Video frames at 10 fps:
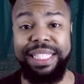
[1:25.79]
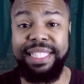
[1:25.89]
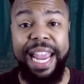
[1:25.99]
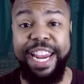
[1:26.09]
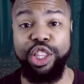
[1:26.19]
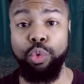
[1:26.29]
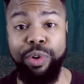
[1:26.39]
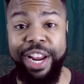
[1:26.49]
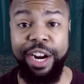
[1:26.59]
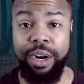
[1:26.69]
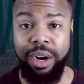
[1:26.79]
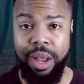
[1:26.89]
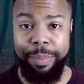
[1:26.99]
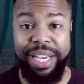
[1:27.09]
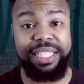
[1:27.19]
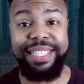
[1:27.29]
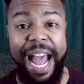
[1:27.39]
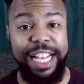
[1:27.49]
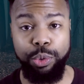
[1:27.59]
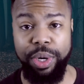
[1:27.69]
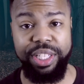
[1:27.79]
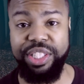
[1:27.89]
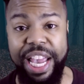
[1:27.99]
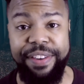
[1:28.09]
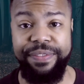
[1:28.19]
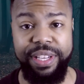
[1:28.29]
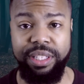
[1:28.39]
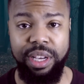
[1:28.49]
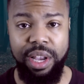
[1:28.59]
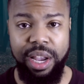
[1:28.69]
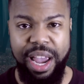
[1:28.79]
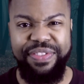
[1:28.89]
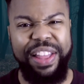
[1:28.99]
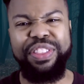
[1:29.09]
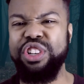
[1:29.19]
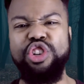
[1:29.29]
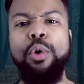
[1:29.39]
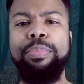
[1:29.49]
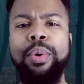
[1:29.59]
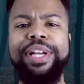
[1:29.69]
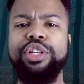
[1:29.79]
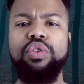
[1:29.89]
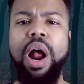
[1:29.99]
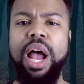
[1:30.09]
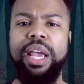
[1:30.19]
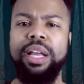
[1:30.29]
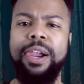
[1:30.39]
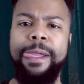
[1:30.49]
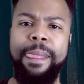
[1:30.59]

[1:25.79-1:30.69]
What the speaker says: me to stay in the rear because that's where it's safest and that there's no point in trying.